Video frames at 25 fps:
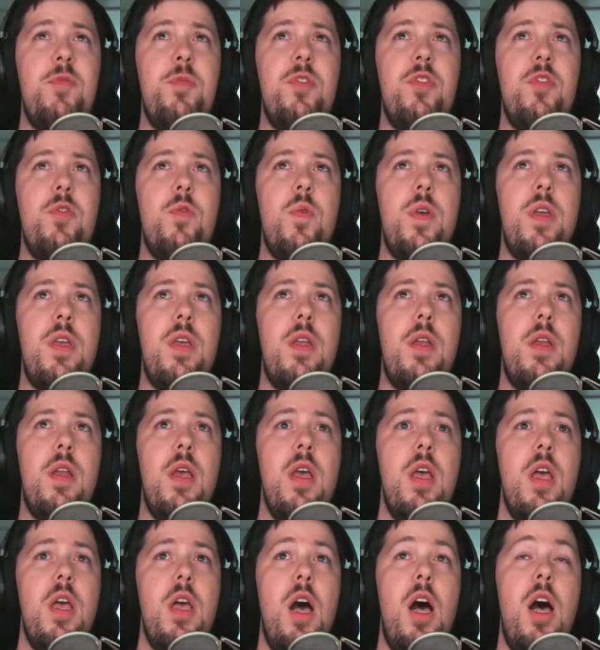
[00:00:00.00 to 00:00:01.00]
between
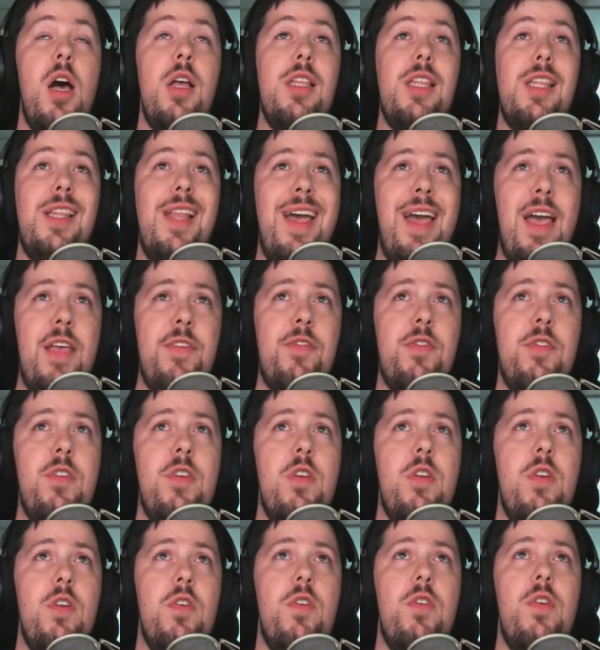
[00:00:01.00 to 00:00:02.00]
uh, last
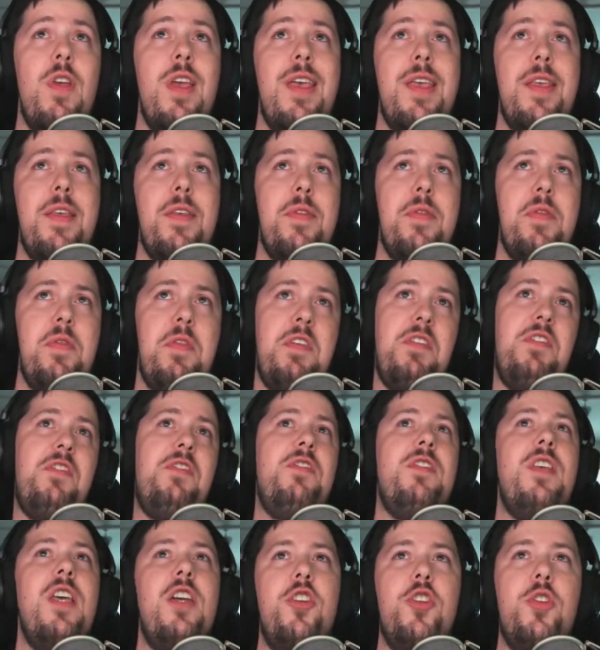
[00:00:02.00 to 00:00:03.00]
year, the
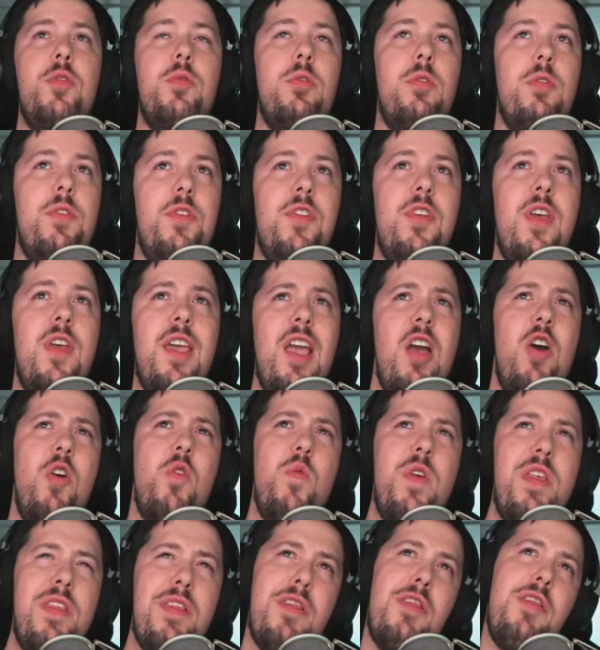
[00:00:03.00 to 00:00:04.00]
scheduler saying, "Oh,
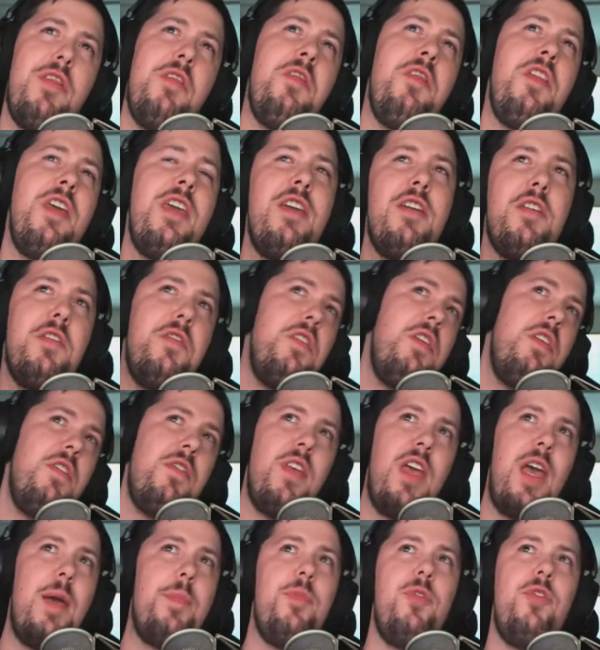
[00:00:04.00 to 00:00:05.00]
we mm-hmm. think these
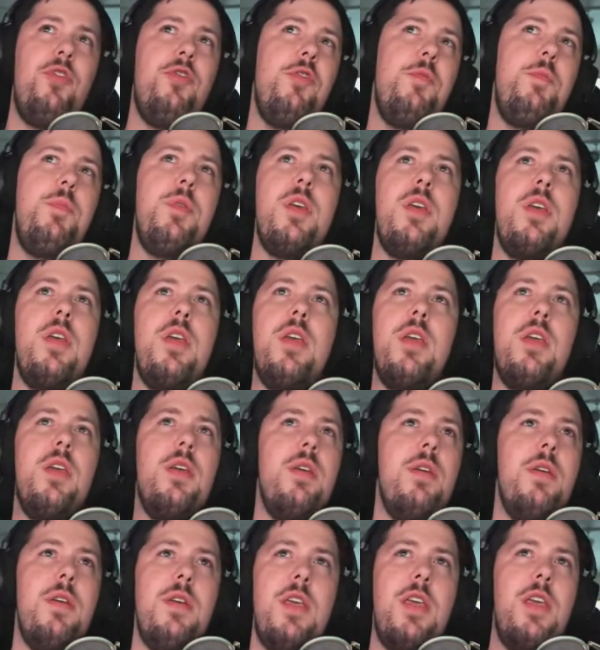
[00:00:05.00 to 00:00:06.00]
apps should be
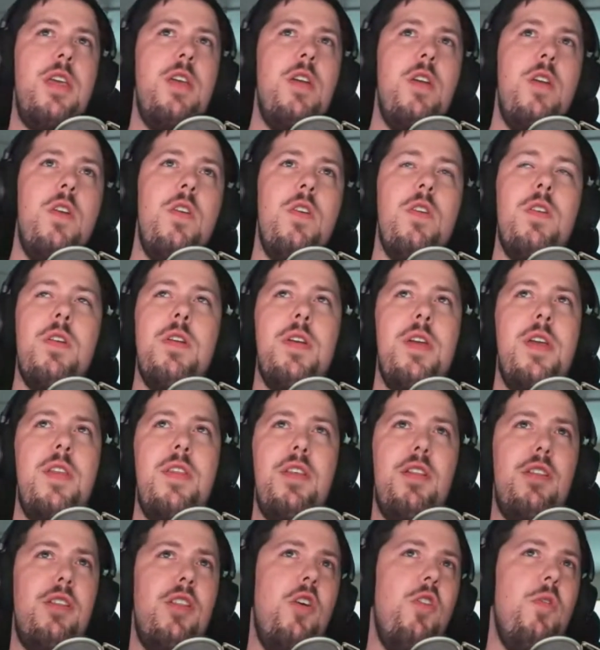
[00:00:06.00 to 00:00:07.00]
here in
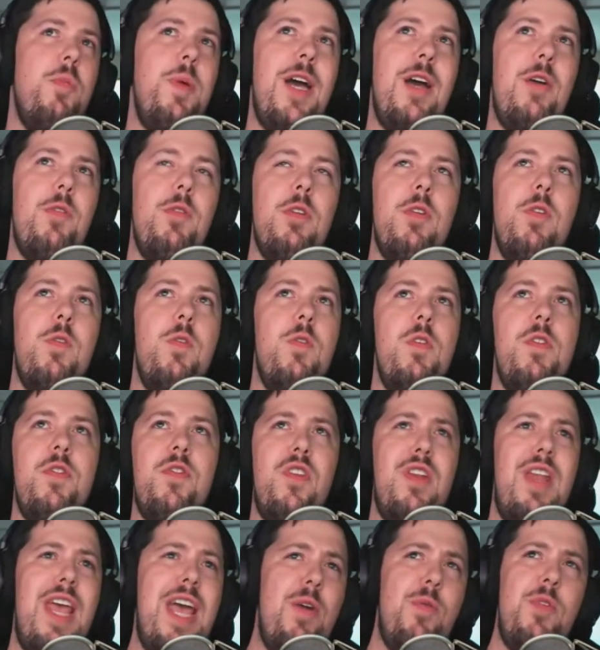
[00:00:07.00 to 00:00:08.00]
the low power cores,
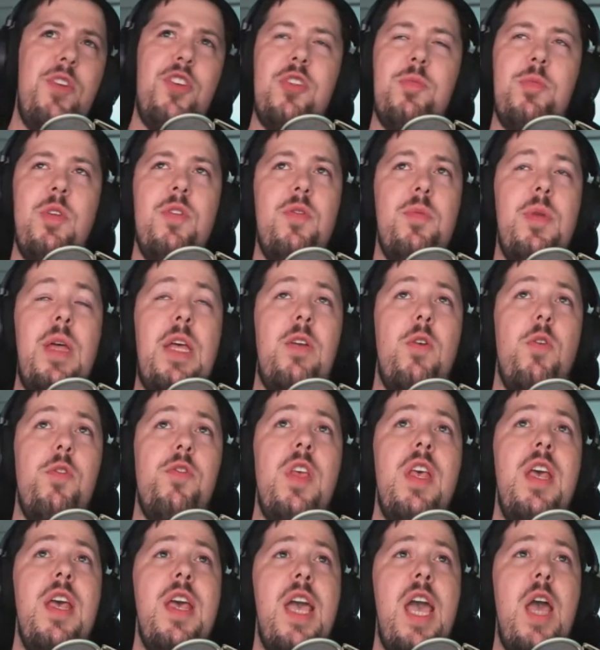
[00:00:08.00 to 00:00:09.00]
and now we should move them high
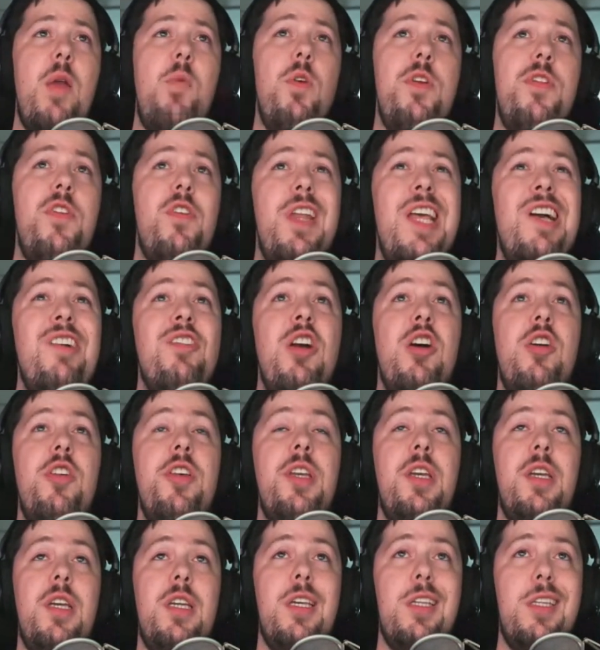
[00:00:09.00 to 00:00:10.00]
cores. And what they're now
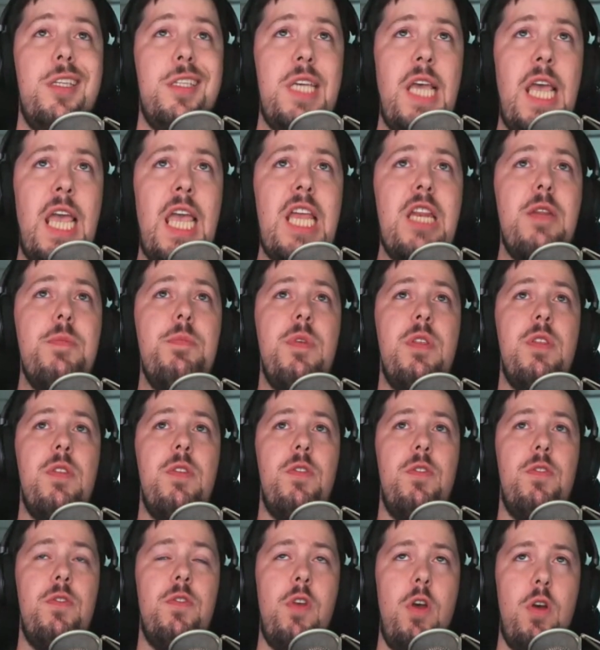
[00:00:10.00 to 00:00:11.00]
calling
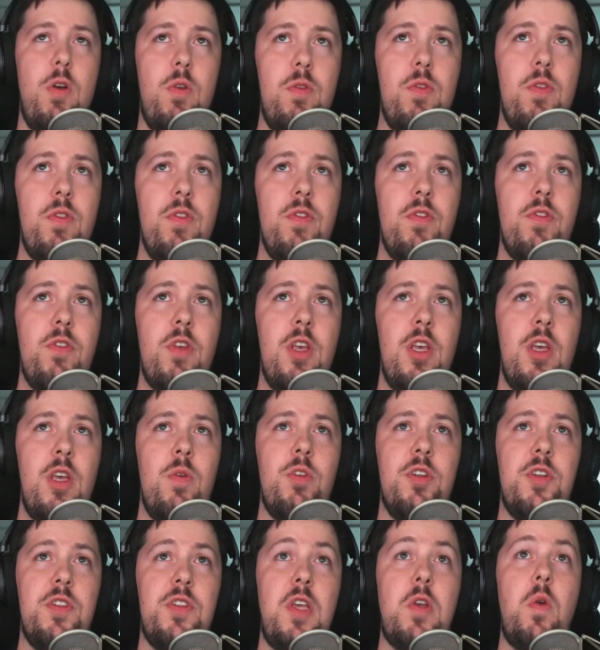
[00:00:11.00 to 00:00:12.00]
containment zones,
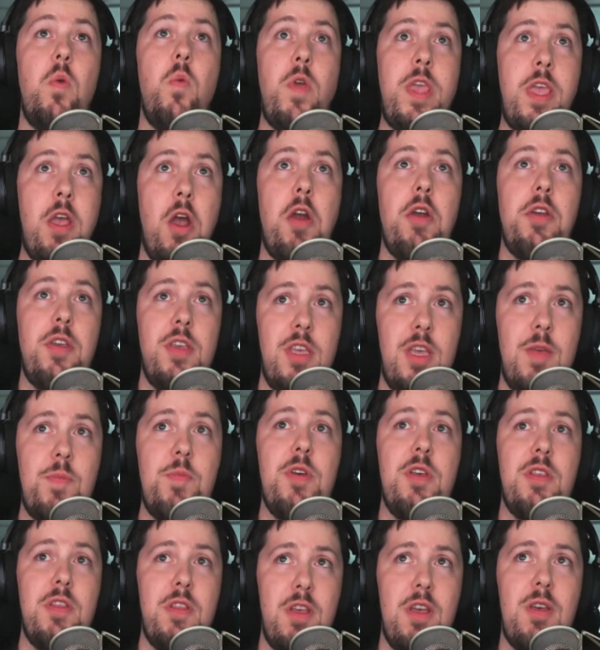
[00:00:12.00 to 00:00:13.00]
which is like we are
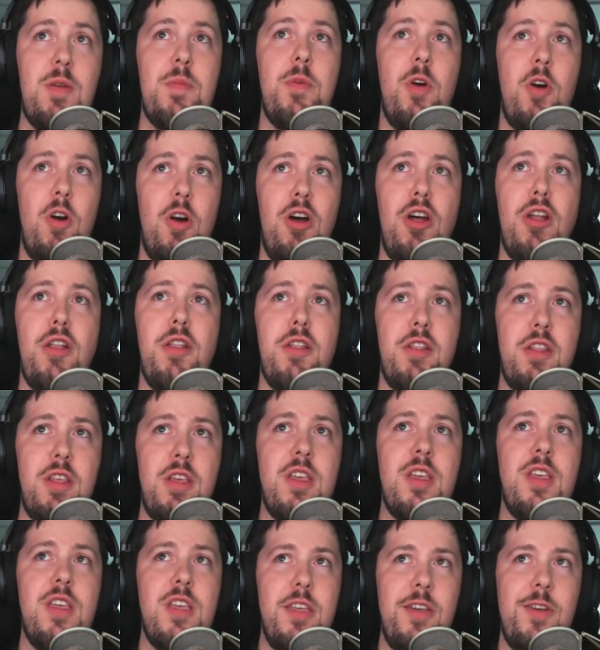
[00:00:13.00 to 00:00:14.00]
keeping them on
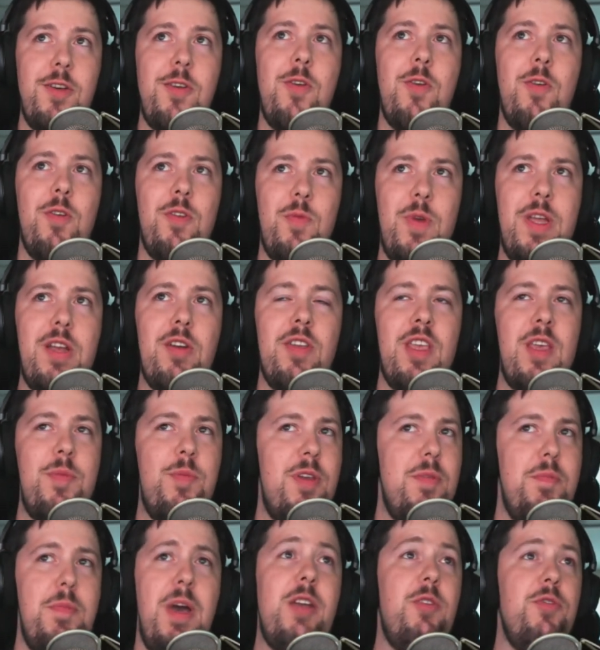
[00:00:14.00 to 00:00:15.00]
the E core. We are
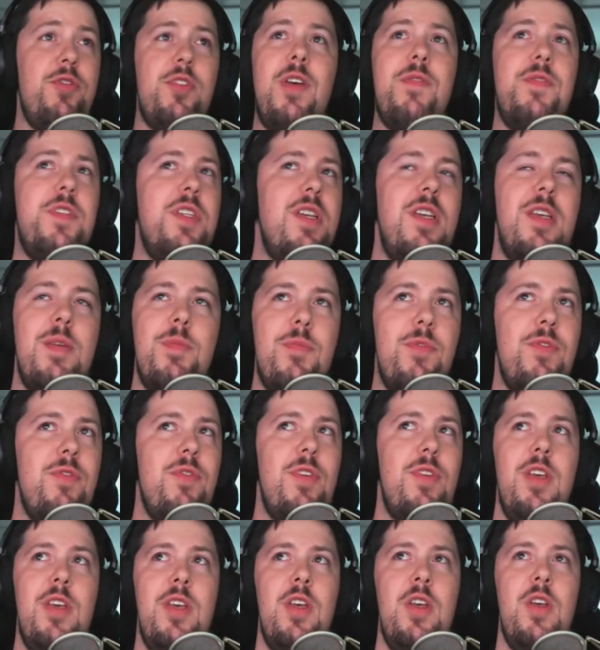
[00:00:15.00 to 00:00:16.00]
keeping Microsoft Teams mm-hmm.